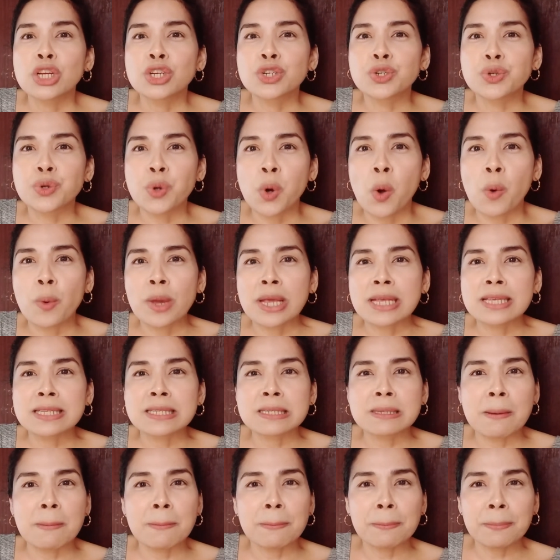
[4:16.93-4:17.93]
drawing
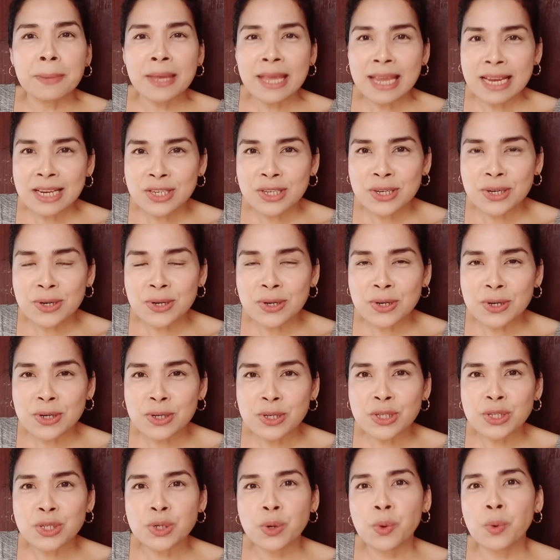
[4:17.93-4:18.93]
some
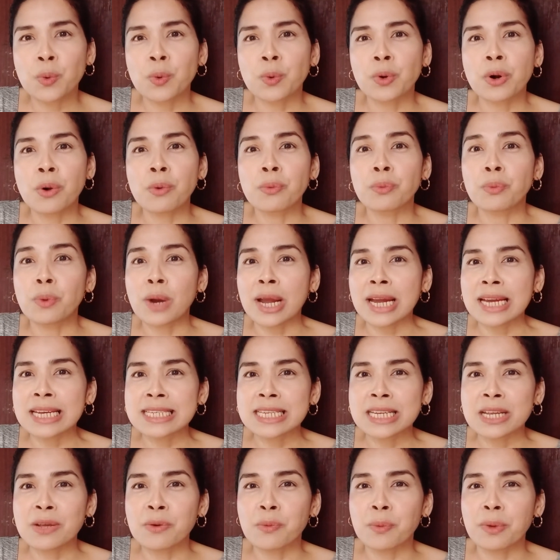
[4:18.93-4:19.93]
pictures, or
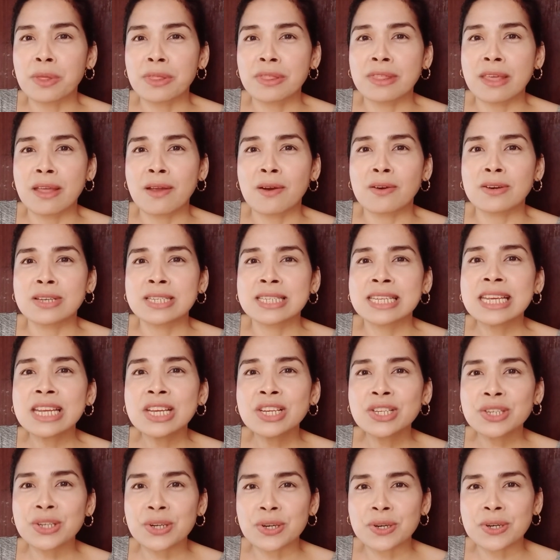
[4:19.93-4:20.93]
writing with their
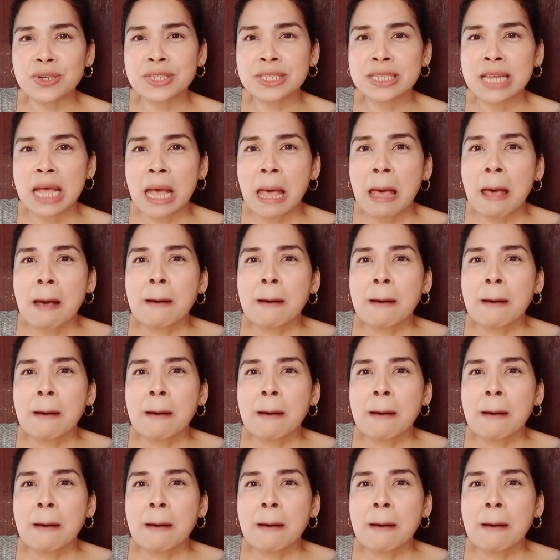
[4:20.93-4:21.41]
teachers.